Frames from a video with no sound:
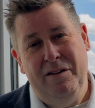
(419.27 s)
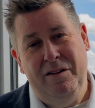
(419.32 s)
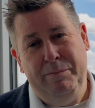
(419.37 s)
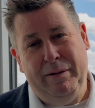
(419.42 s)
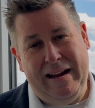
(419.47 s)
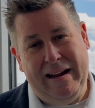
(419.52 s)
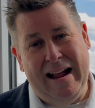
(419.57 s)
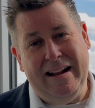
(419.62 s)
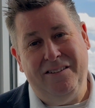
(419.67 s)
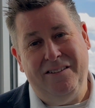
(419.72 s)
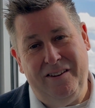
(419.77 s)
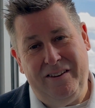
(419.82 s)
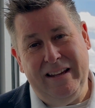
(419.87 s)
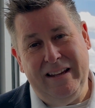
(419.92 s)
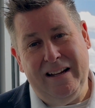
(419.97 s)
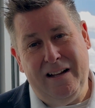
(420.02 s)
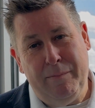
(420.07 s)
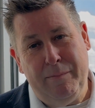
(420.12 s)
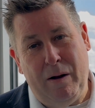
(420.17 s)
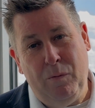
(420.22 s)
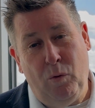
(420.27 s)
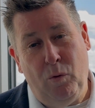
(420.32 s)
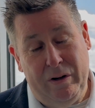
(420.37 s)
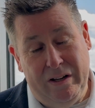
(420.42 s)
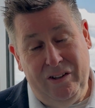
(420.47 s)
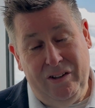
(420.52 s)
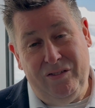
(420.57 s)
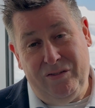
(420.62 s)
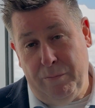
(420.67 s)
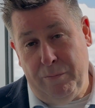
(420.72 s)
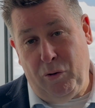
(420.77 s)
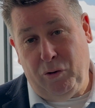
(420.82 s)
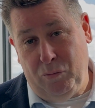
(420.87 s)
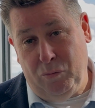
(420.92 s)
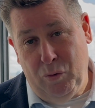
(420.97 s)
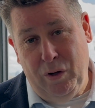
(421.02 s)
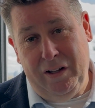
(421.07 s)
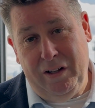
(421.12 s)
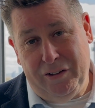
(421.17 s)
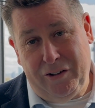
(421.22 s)
began to think about what is the
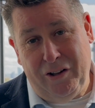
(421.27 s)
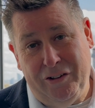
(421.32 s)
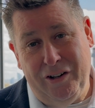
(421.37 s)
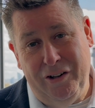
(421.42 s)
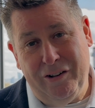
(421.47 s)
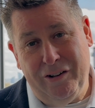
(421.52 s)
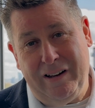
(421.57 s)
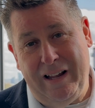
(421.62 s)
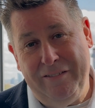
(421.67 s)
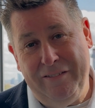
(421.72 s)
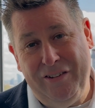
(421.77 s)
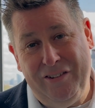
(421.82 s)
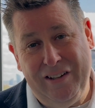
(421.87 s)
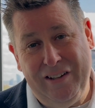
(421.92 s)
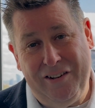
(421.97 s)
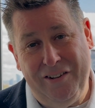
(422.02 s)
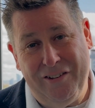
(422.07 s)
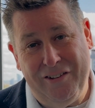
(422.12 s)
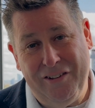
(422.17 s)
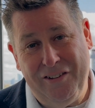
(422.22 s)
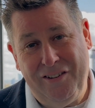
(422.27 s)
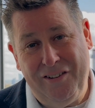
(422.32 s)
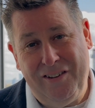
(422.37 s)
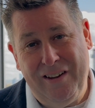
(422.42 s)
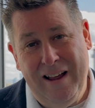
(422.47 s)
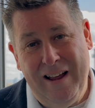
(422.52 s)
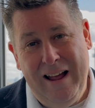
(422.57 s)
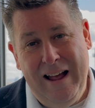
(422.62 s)
modern world to look like for citizens.